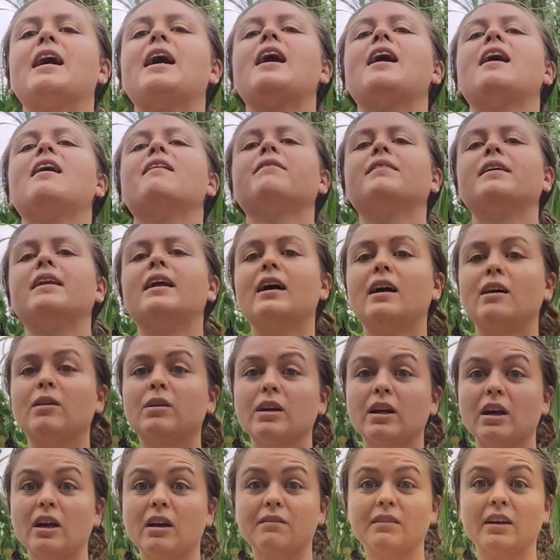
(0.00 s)
Half an
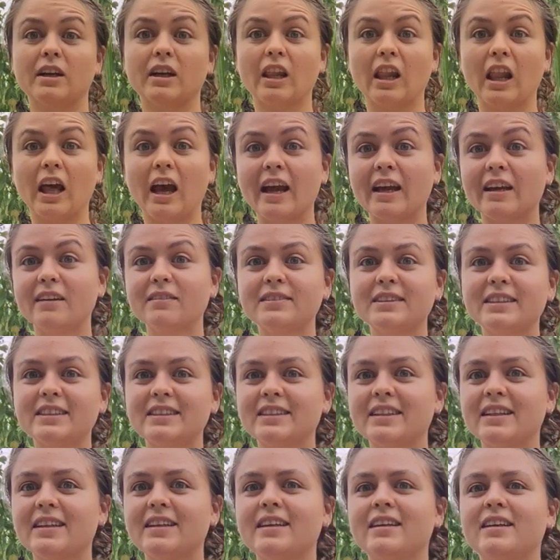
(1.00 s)
hour of our
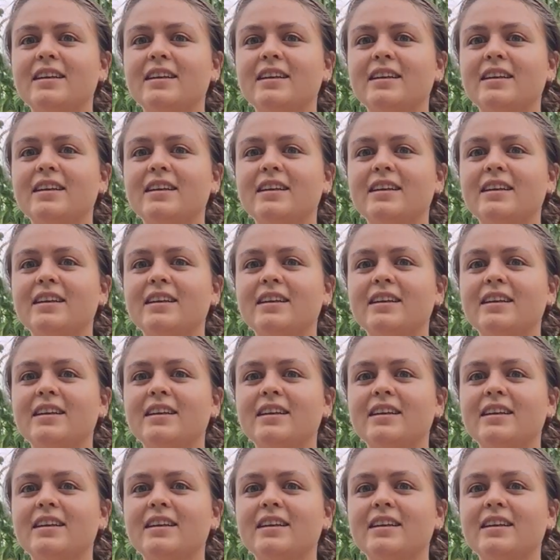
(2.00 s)
lives,